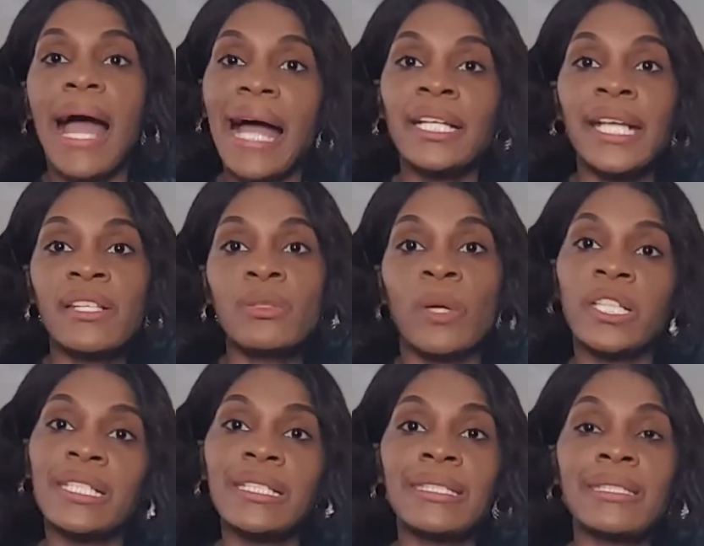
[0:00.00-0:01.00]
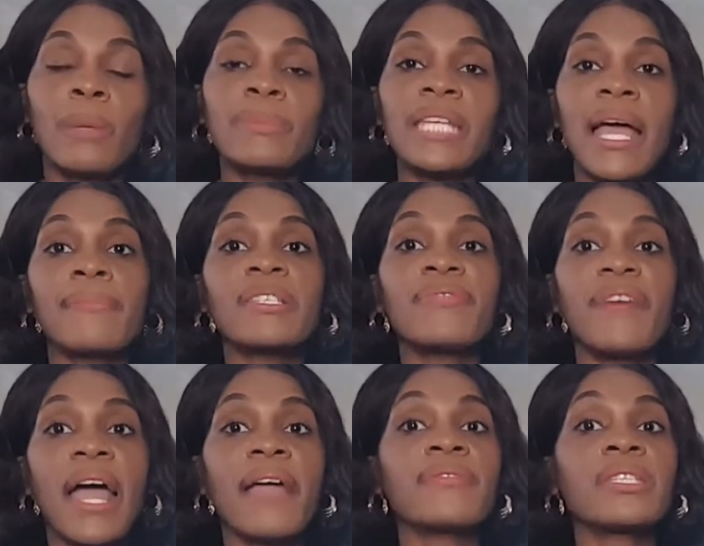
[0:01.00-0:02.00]
And guess what? It's sometimes
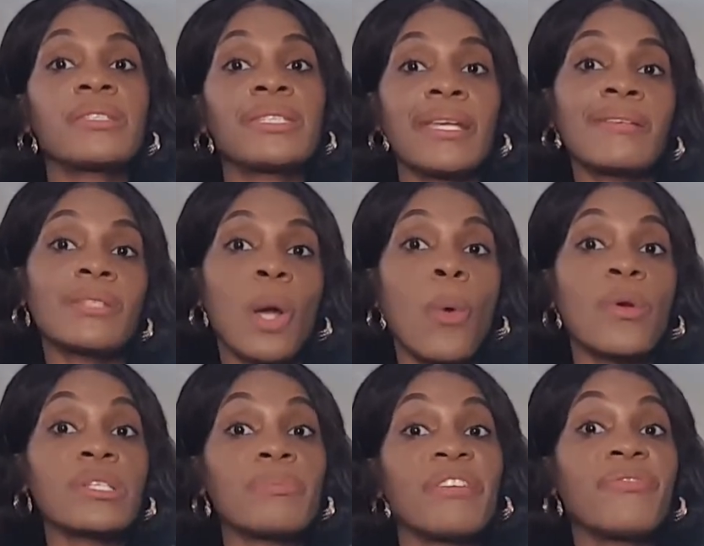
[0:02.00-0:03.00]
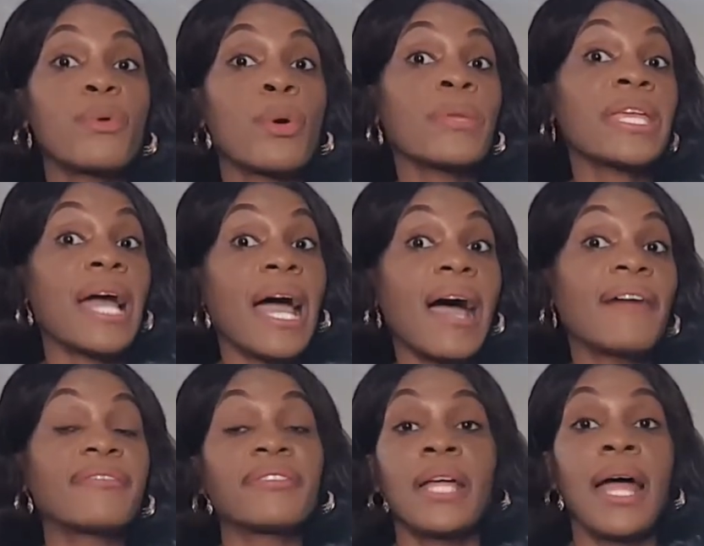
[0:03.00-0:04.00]
5, 6 hours before we
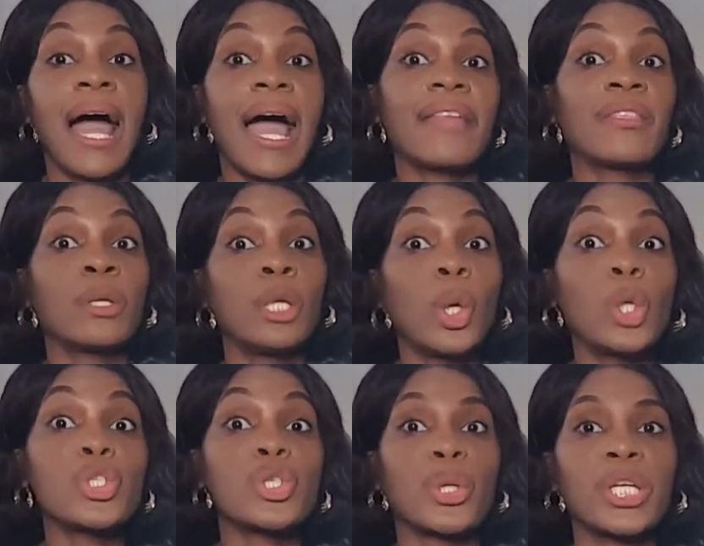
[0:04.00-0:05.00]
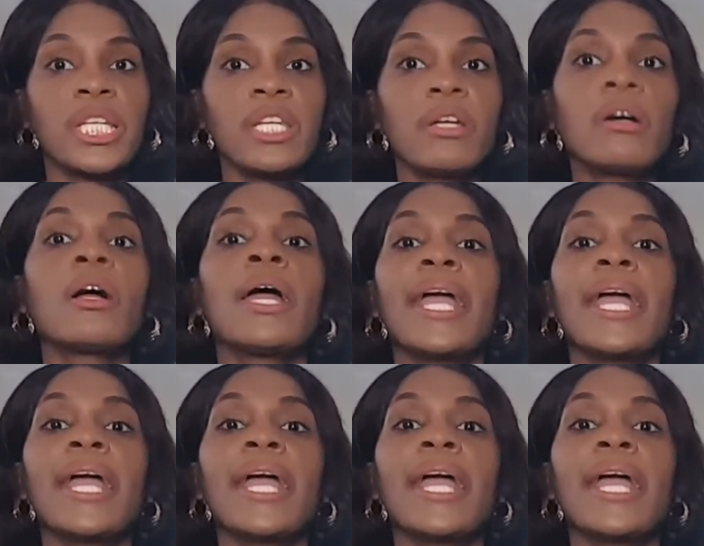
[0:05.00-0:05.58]
have either lunch or dinner.